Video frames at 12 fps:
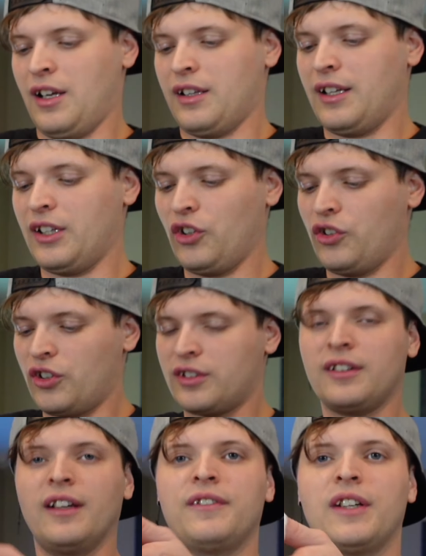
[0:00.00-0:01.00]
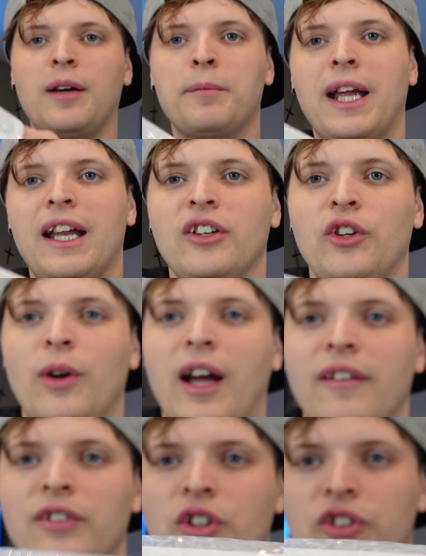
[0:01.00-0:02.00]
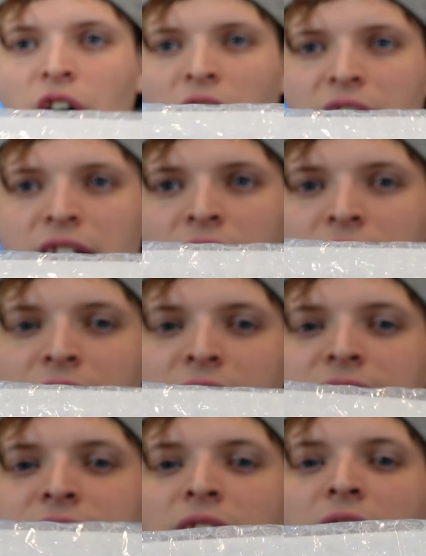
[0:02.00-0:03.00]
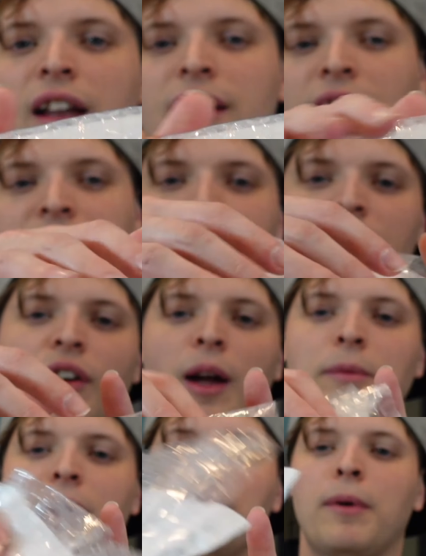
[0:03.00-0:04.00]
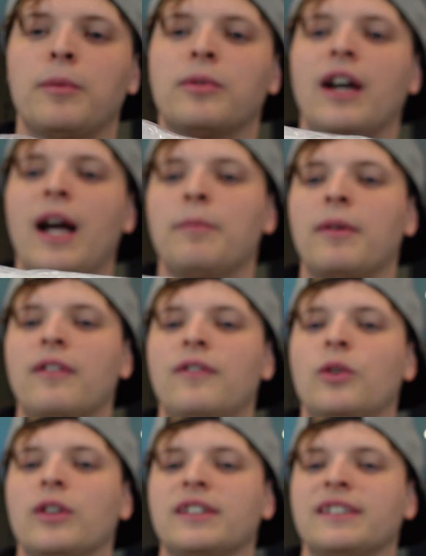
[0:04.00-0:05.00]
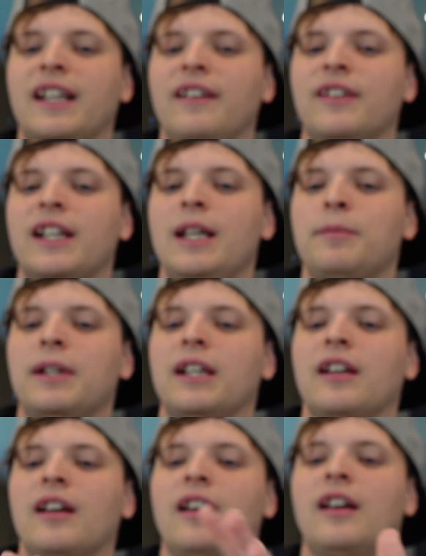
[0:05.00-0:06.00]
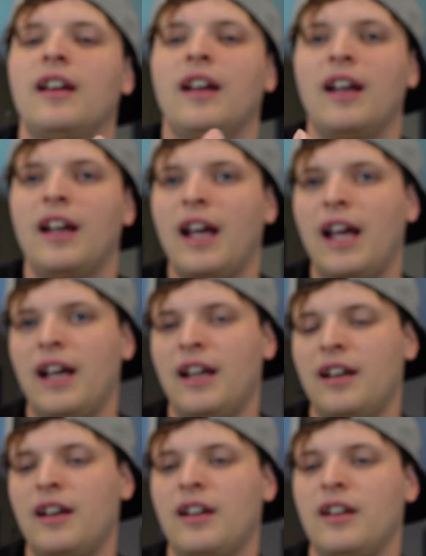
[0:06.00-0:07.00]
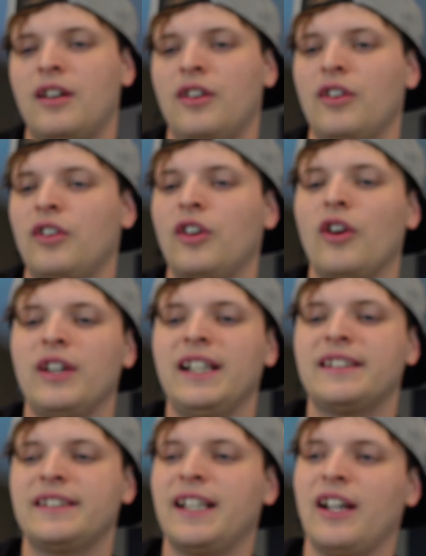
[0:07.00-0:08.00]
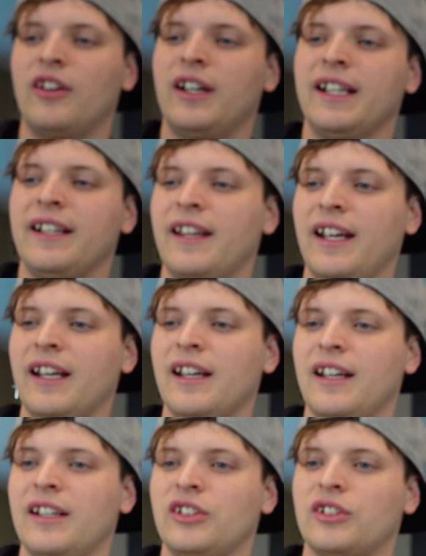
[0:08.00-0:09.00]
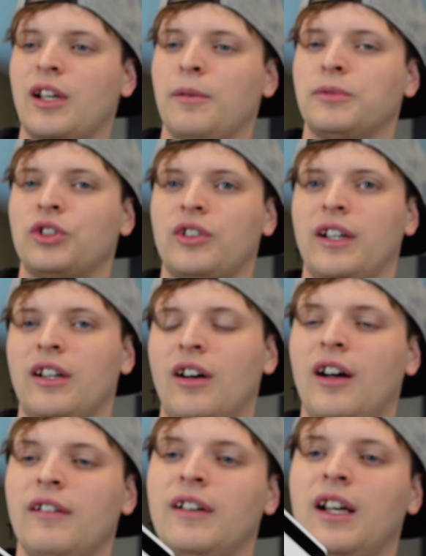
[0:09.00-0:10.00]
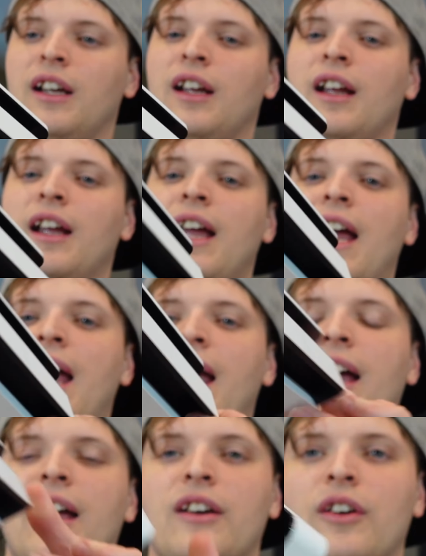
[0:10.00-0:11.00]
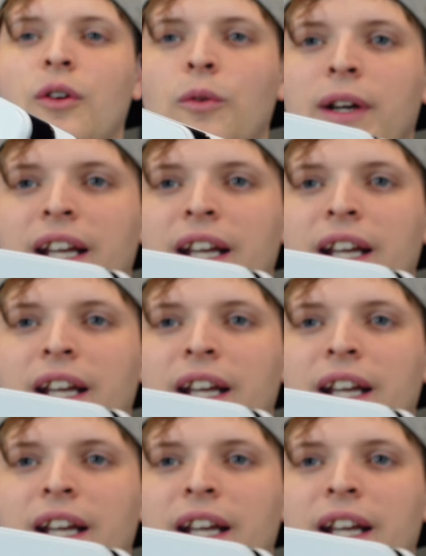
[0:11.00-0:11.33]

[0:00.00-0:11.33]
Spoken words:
Then you just lift up and you have your dock. It's nicely wrapped in bubble wrap for safekeeping, and no need to tear anything. It just comes straight off. And we